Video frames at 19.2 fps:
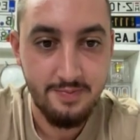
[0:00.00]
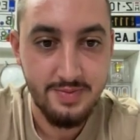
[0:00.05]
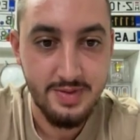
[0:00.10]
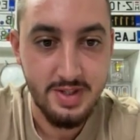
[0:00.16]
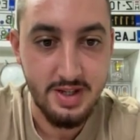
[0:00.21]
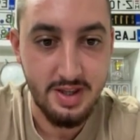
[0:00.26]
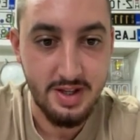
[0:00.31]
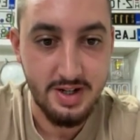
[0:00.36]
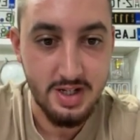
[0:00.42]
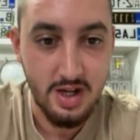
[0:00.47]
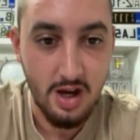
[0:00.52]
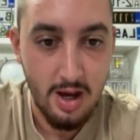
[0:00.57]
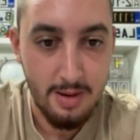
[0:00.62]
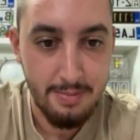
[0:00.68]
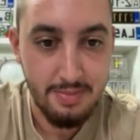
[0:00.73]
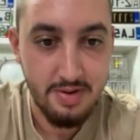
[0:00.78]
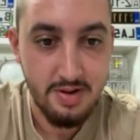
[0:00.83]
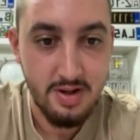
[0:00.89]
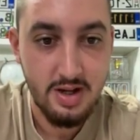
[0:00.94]
to the
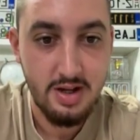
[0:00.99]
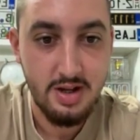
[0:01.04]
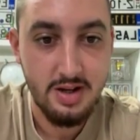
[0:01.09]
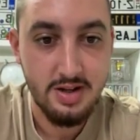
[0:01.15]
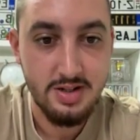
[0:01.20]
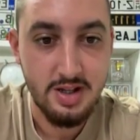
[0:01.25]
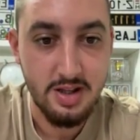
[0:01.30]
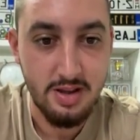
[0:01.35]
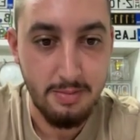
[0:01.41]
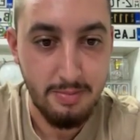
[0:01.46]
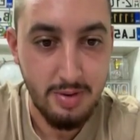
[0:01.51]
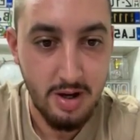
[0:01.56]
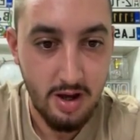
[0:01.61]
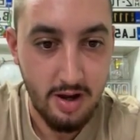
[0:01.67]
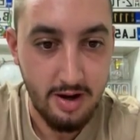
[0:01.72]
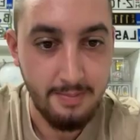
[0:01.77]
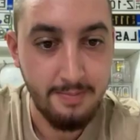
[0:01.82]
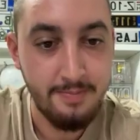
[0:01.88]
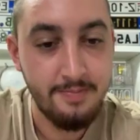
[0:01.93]
top, to the
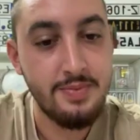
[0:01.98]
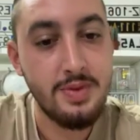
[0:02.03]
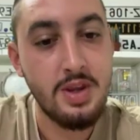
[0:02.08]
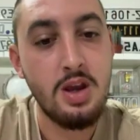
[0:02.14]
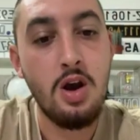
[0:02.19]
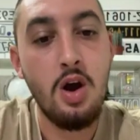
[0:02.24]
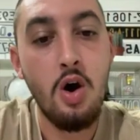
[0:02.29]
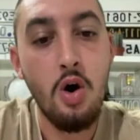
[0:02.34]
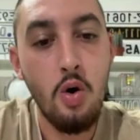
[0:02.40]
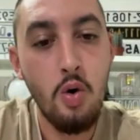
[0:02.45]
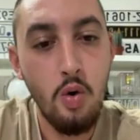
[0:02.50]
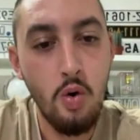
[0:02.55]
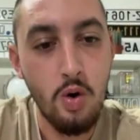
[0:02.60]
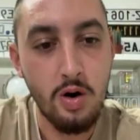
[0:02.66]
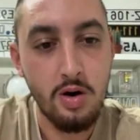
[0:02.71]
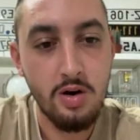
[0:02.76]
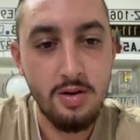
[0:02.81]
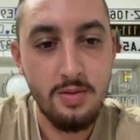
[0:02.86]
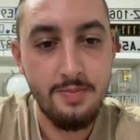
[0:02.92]
bottom,
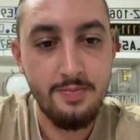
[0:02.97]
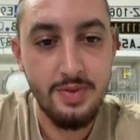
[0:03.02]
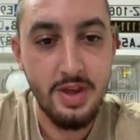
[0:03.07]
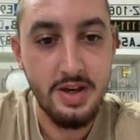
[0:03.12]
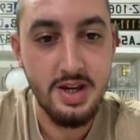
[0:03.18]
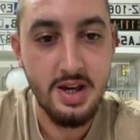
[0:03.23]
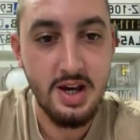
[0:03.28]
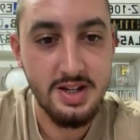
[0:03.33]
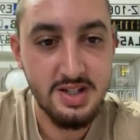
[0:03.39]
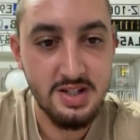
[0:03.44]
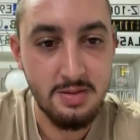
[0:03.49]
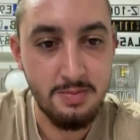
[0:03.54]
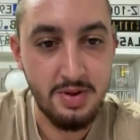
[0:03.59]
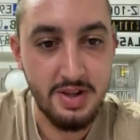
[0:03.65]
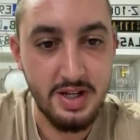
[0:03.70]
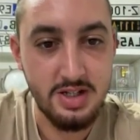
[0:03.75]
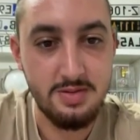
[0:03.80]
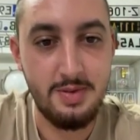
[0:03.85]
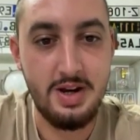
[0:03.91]
or a custom
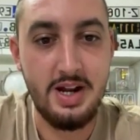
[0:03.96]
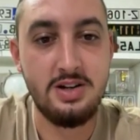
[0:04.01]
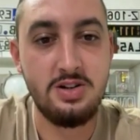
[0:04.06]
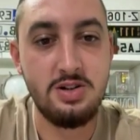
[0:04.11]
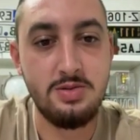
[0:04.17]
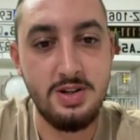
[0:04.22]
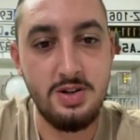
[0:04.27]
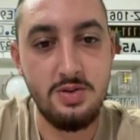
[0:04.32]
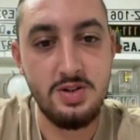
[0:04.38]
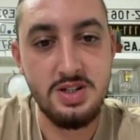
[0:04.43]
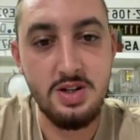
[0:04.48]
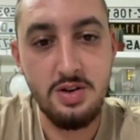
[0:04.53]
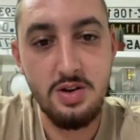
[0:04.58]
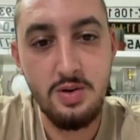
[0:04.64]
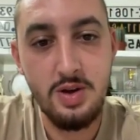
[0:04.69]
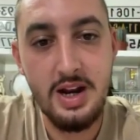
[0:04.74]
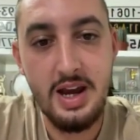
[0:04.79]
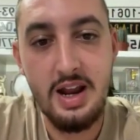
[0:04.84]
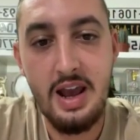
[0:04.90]
placement attribute. So you
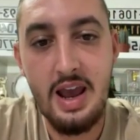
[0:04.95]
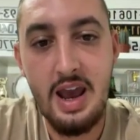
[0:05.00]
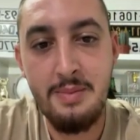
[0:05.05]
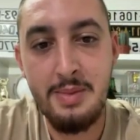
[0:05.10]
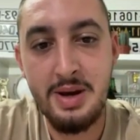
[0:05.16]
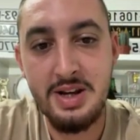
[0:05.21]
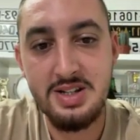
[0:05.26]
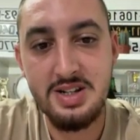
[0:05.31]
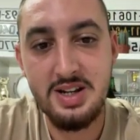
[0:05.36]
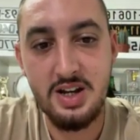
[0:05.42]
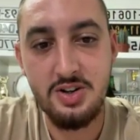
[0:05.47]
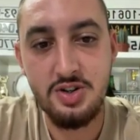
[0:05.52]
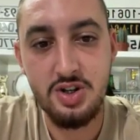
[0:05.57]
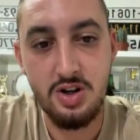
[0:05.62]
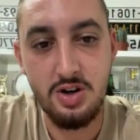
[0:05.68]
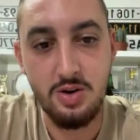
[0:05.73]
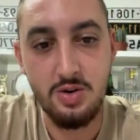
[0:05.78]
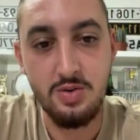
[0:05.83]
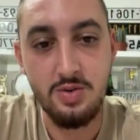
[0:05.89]
can add
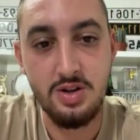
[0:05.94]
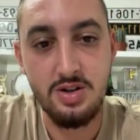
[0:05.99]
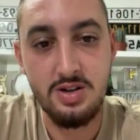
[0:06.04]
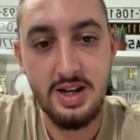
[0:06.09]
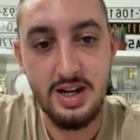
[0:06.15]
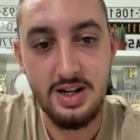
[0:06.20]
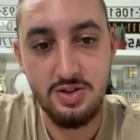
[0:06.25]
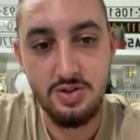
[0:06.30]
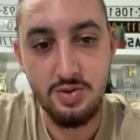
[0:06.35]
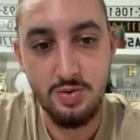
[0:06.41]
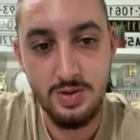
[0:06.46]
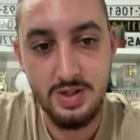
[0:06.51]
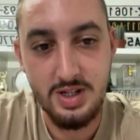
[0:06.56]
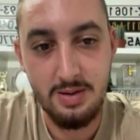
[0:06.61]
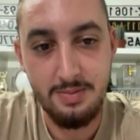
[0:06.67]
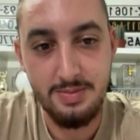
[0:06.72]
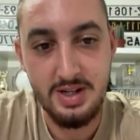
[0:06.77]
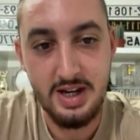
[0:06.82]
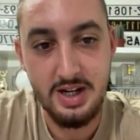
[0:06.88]

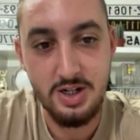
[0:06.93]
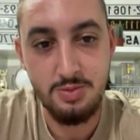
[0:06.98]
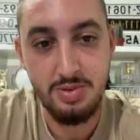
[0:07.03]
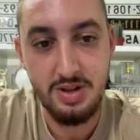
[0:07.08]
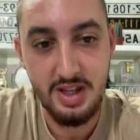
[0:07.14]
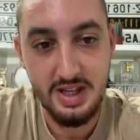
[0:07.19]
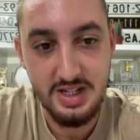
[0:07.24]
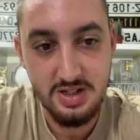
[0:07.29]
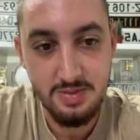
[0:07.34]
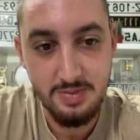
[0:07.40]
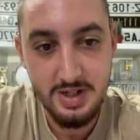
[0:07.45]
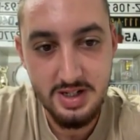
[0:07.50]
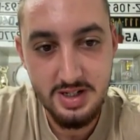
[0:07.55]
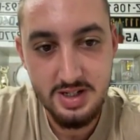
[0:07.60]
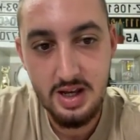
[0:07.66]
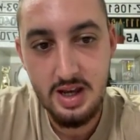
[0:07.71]
ms-code-tooltip-placement